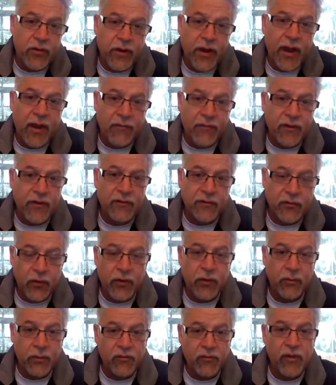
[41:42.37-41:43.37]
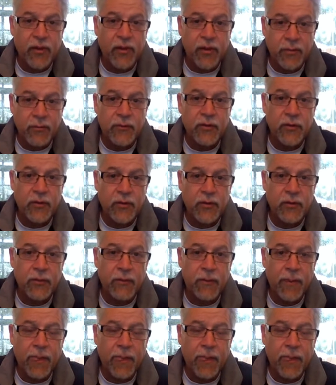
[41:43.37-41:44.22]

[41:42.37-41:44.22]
in heaven is going to reveal him to you.